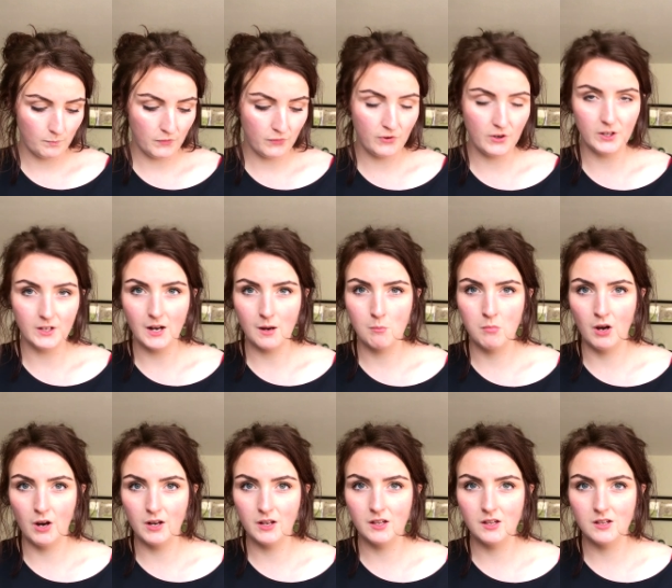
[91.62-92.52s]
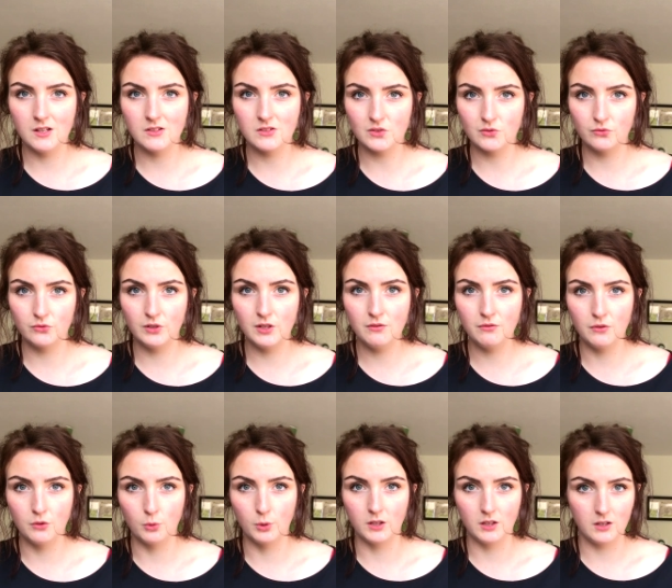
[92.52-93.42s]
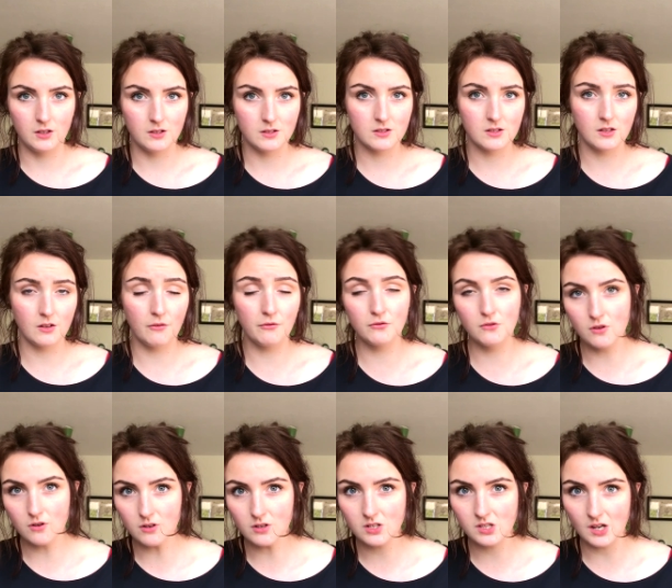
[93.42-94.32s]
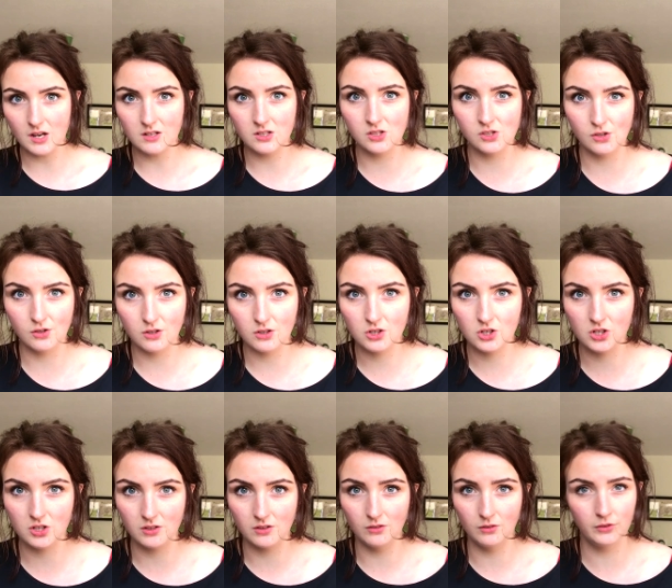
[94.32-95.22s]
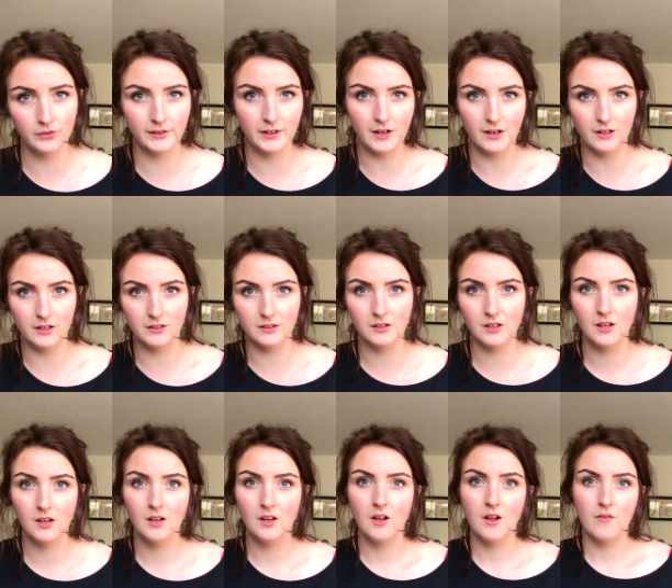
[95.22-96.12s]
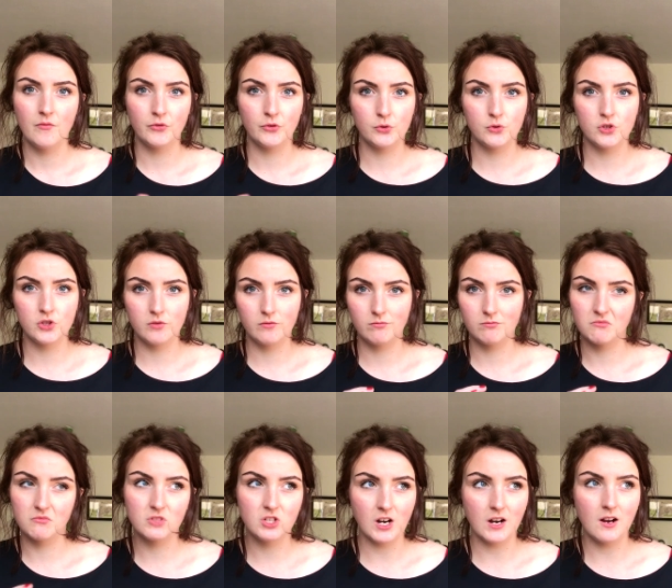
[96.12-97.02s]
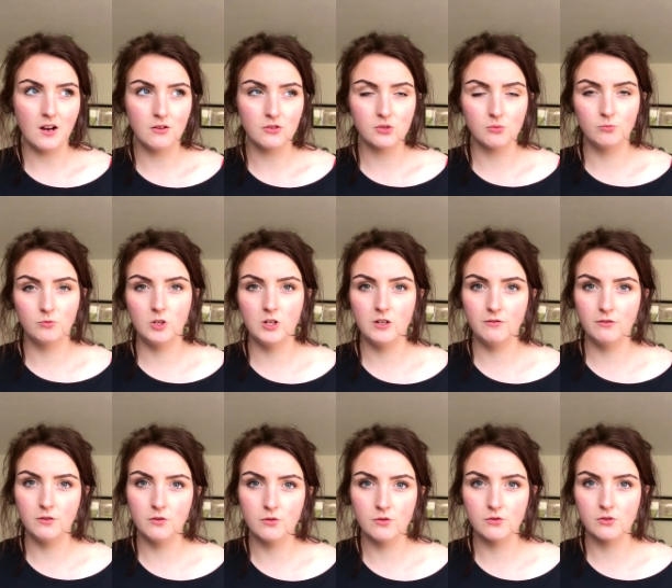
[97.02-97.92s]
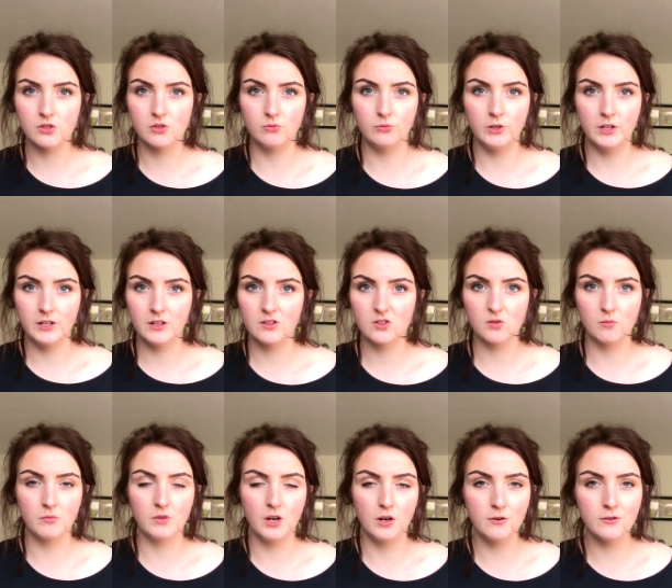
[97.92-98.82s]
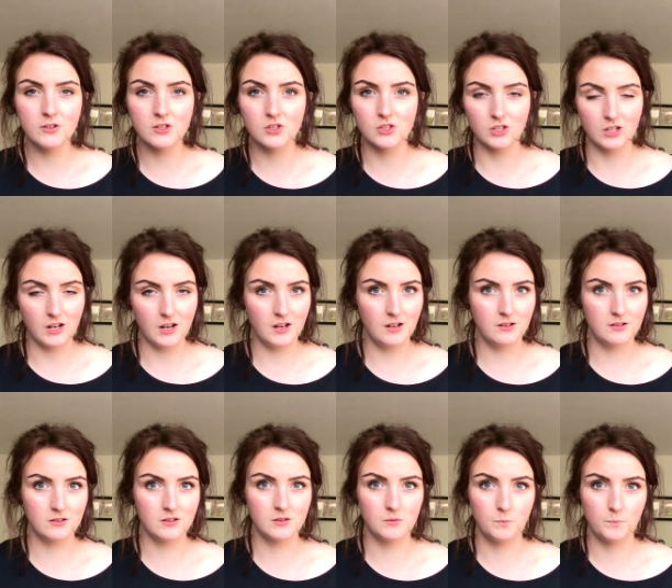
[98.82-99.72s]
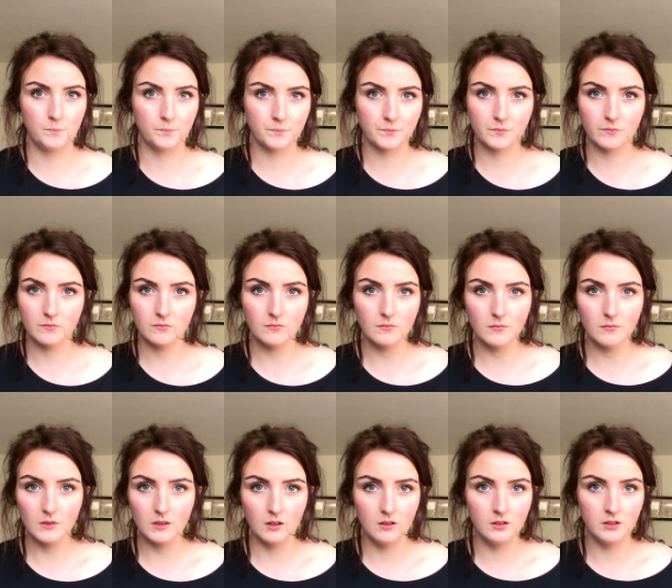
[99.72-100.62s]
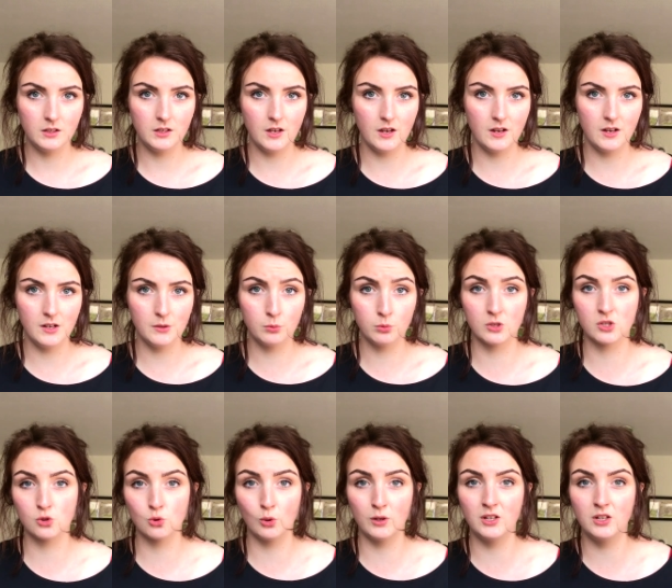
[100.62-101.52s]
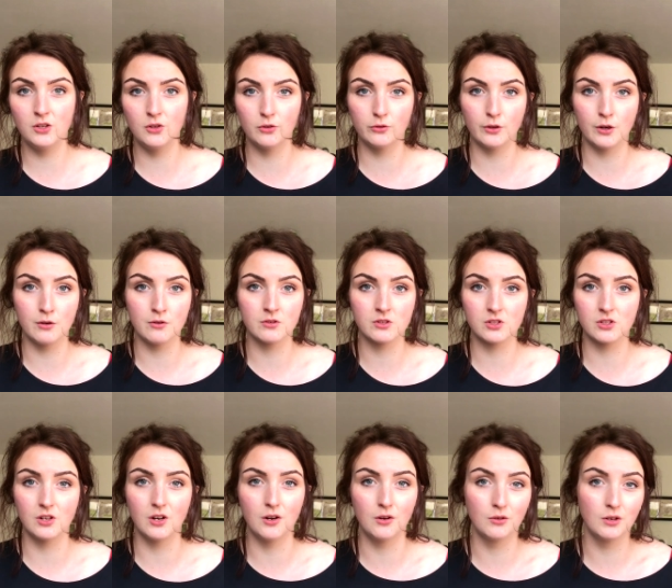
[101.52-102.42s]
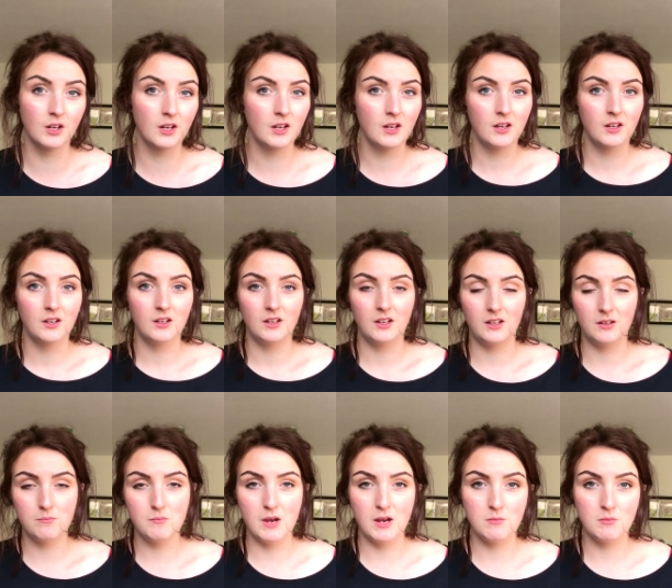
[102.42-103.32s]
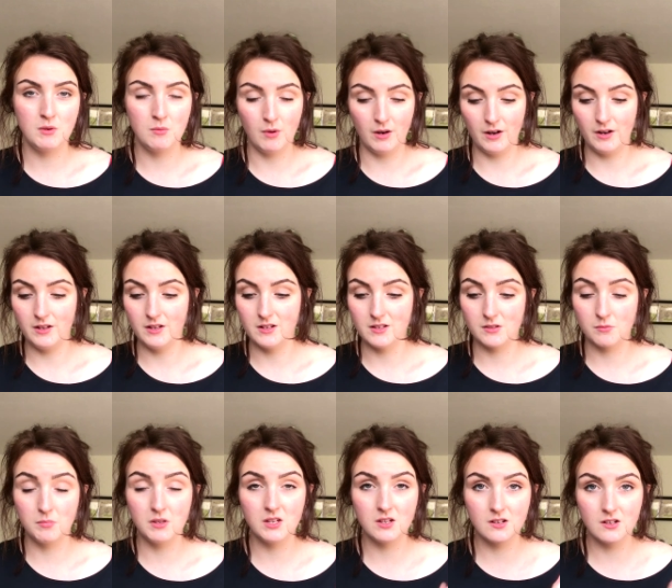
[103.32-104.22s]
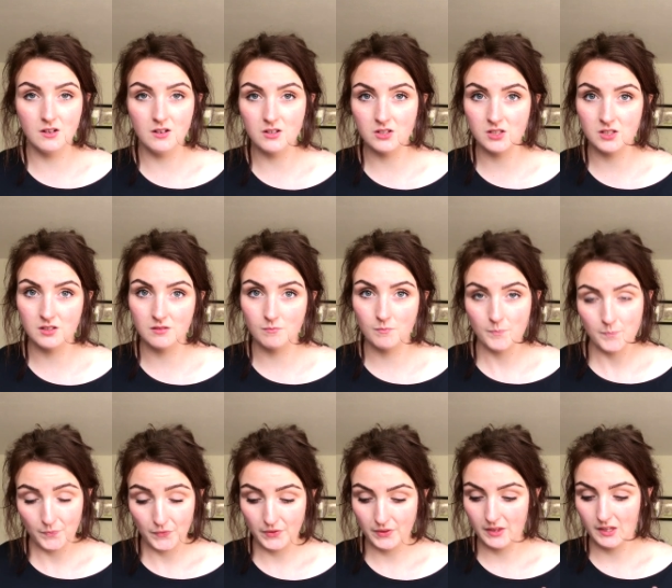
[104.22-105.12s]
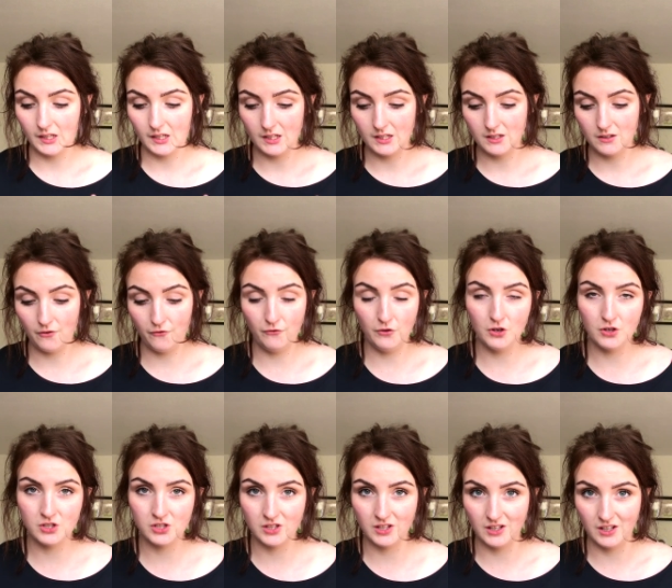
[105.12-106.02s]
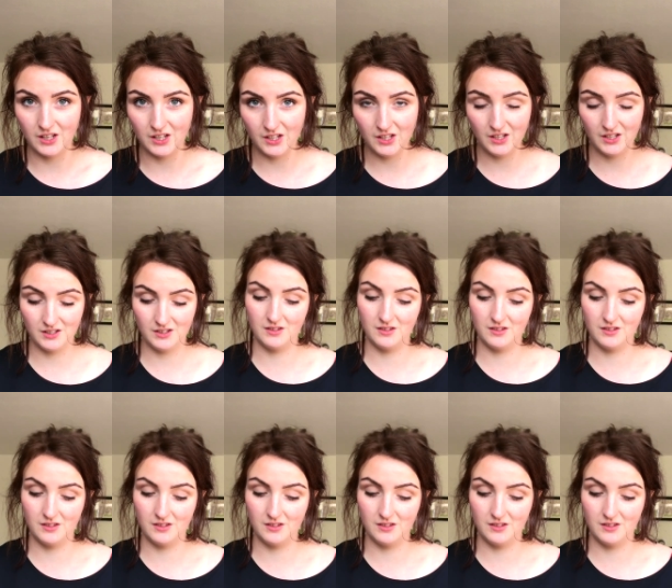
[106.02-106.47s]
felt like buying it and reviewing it. Of course, I searched online to check out some reviews, reading some notes. And yeah, it was 20 euros, so it made me buy it. Because the first thing,